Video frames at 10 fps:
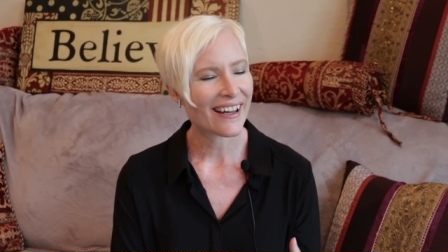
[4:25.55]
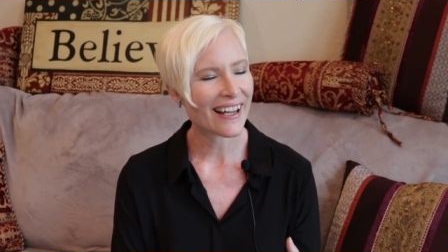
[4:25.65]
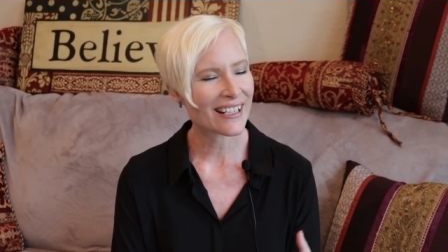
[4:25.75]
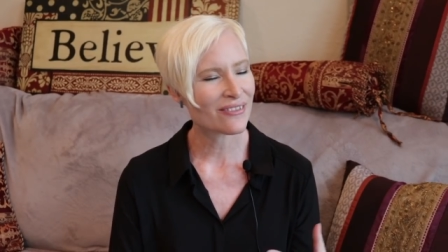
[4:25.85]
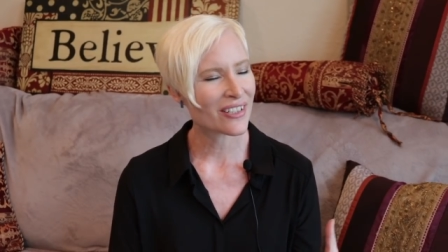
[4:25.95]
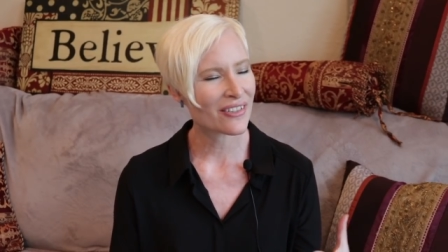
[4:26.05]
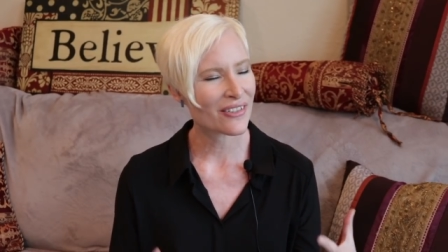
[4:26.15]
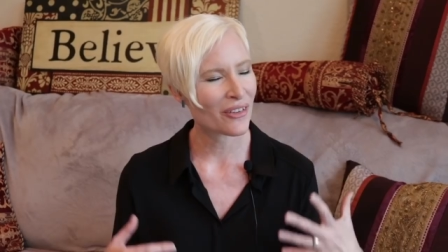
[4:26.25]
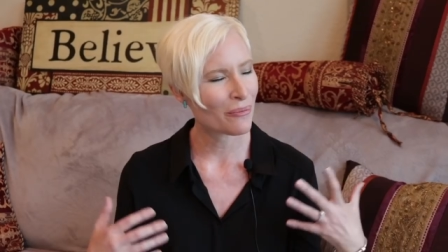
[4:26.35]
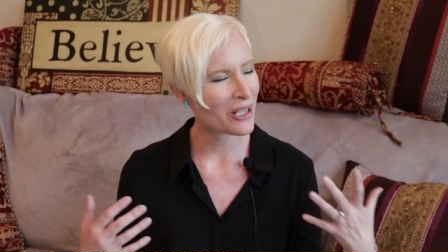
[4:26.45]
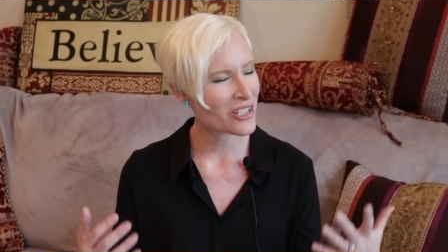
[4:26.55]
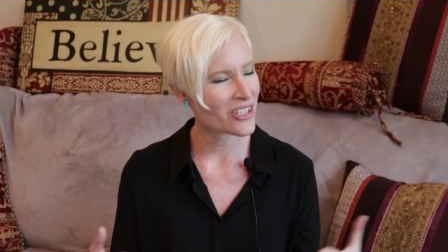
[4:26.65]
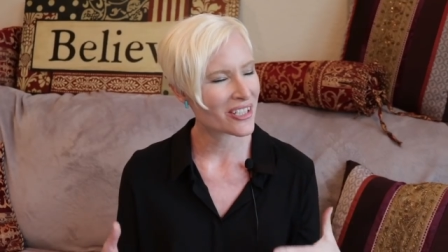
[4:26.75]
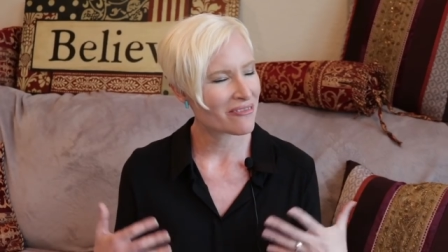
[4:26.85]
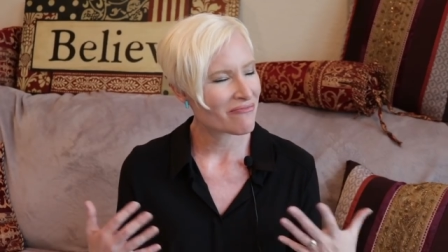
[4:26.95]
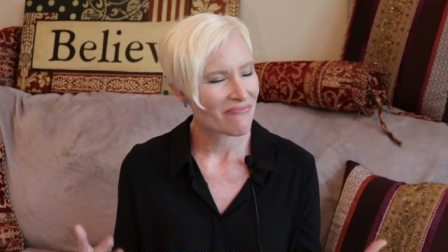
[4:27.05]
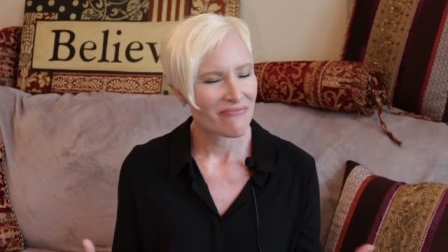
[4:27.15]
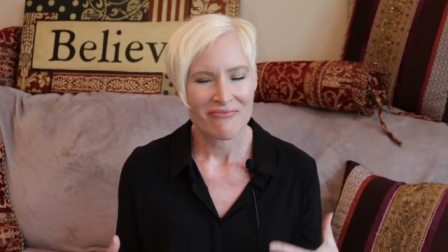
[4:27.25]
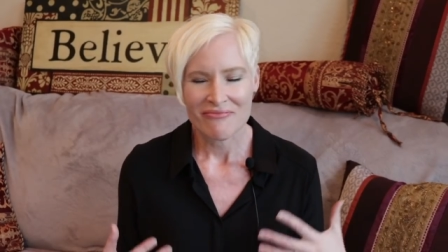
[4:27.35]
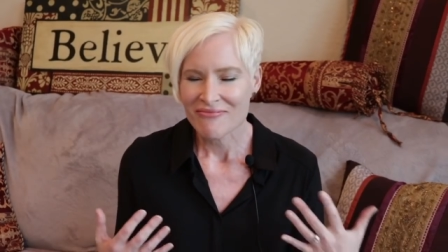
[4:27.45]
I can feel so much
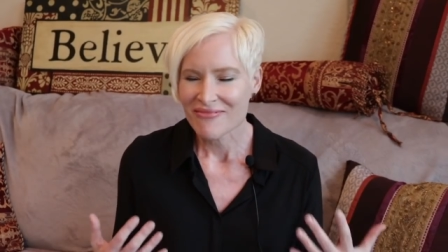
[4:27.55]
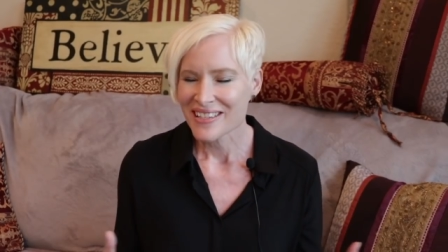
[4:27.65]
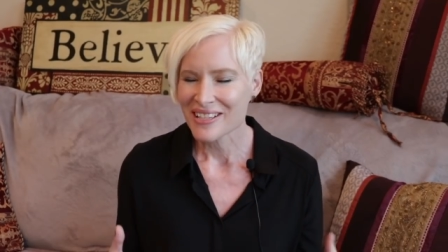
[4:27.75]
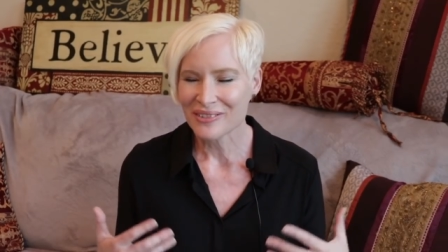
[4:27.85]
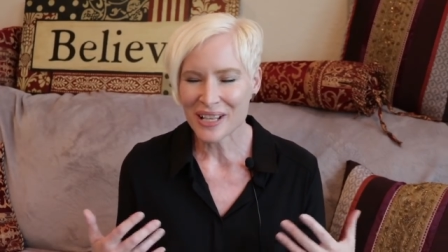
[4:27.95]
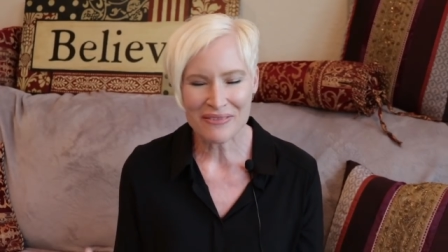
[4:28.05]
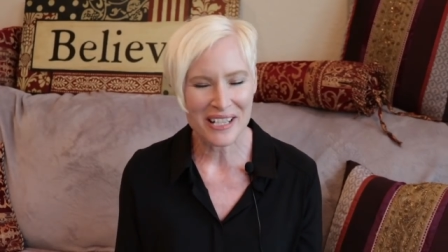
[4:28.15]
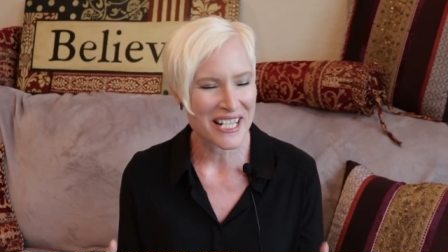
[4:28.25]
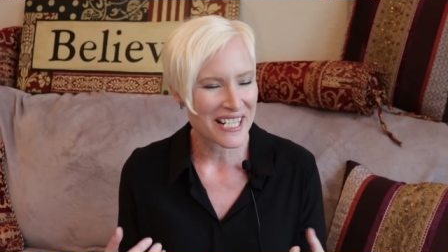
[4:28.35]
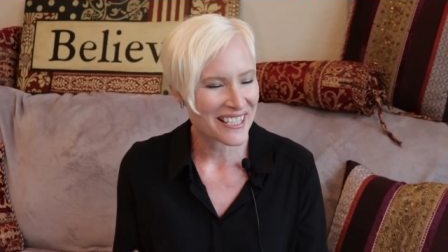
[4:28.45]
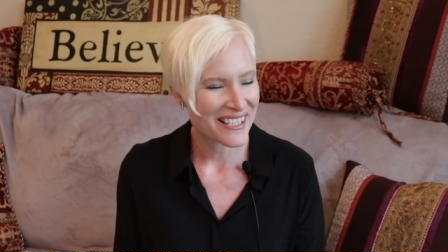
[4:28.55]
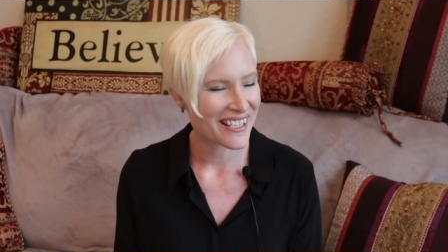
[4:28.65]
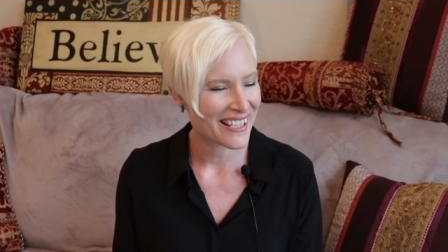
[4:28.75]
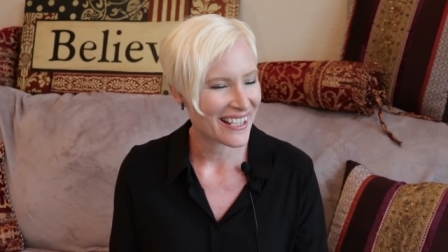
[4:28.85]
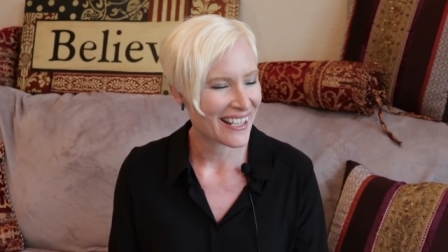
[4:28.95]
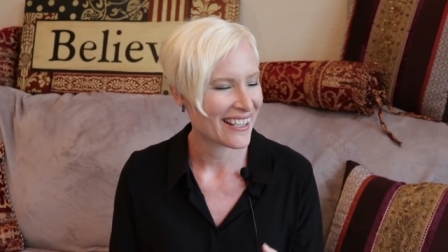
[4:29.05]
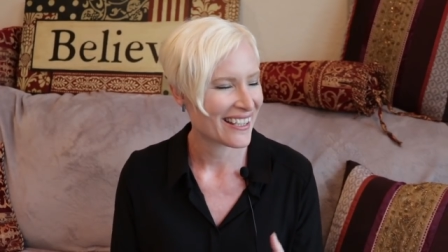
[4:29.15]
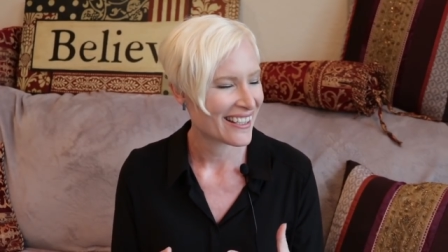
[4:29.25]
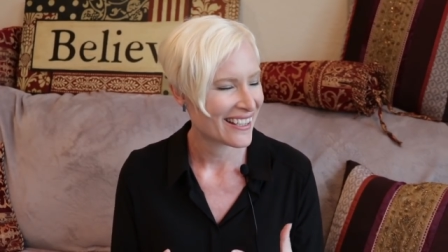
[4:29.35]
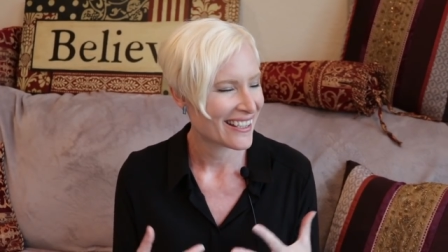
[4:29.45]
fluffiness in the
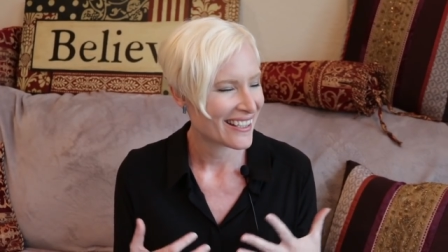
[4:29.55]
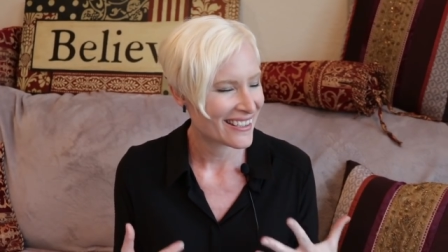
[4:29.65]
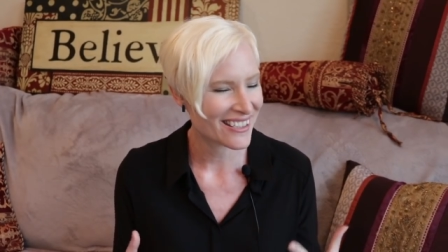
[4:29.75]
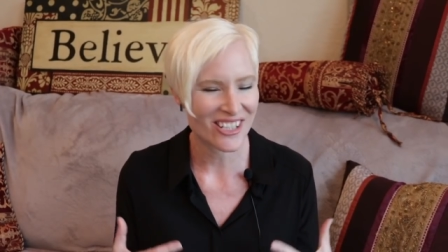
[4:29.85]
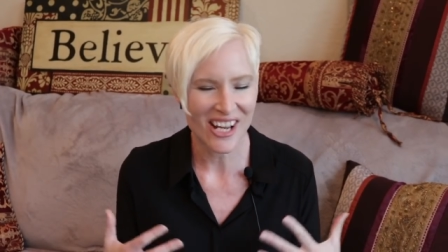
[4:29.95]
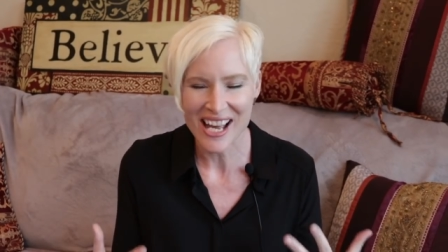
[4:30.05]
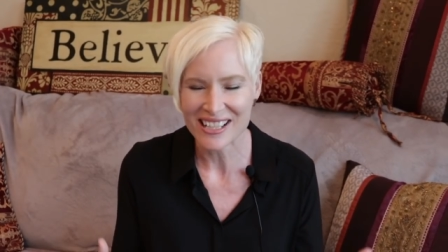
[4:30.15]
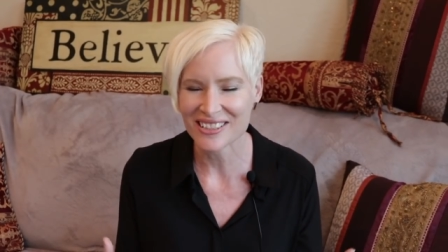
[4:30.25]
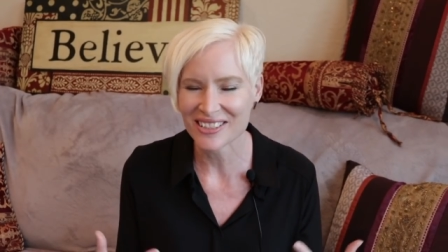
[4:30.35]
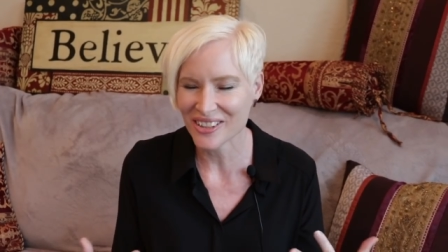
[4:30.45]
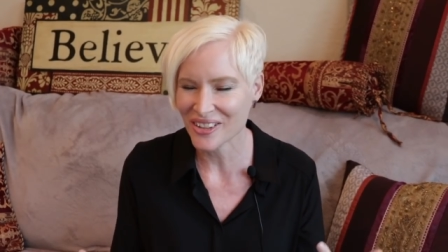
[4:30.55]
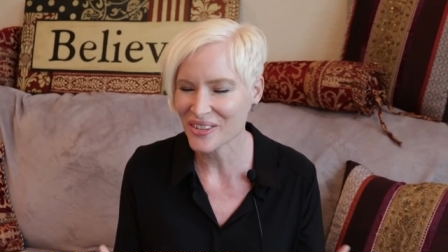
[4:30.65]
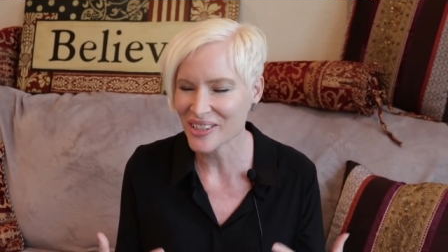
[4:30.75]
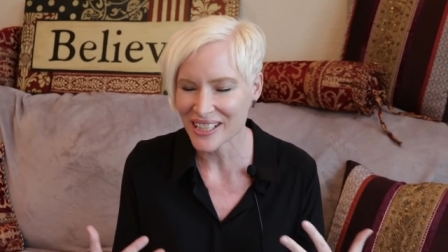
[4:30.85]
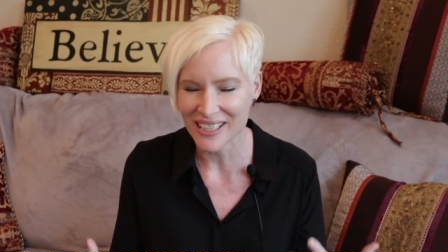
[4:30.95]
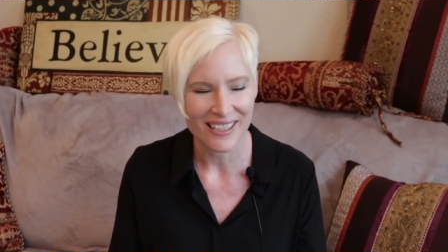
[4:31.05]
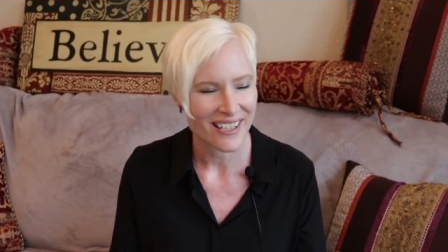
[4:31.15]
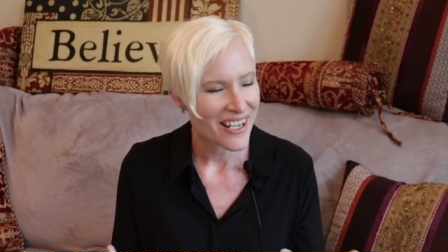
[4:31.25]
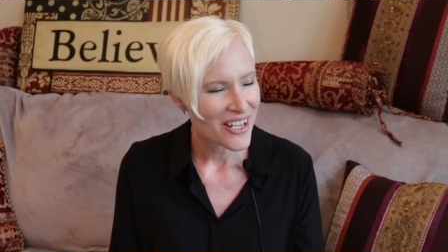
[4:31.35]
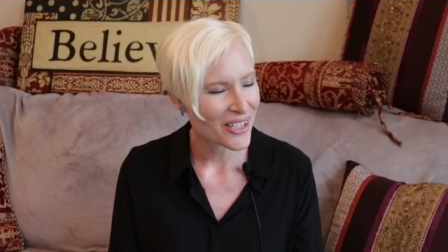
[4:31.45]
the chest, you know, the
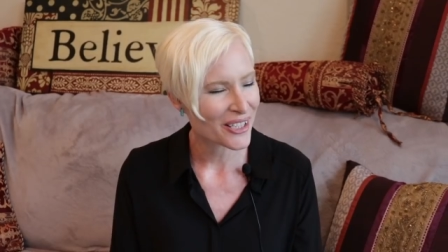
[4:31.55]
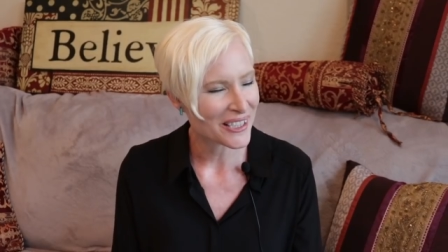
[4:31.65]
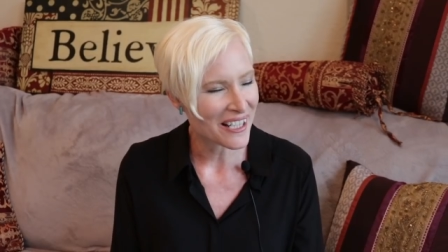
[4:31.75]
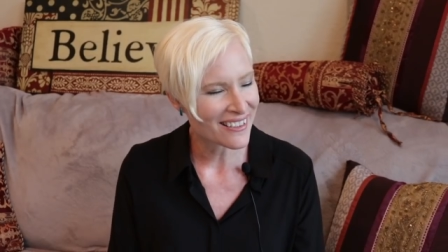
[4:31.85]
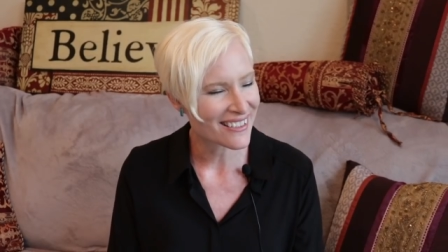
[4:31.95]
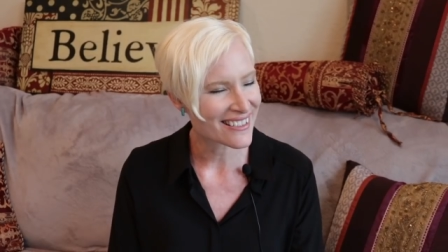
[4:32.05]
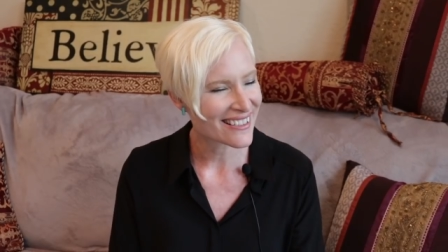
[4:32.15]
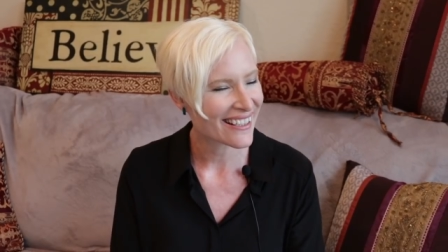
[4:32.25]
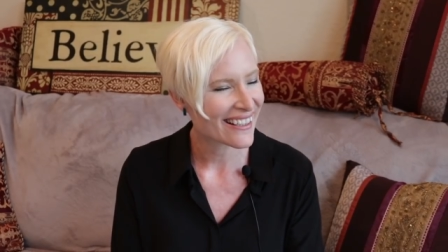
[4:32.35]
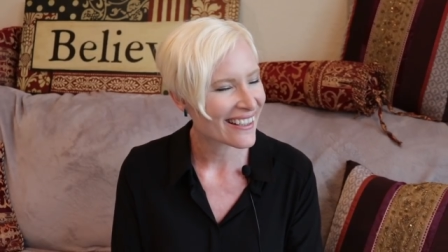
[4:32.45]
the lungs.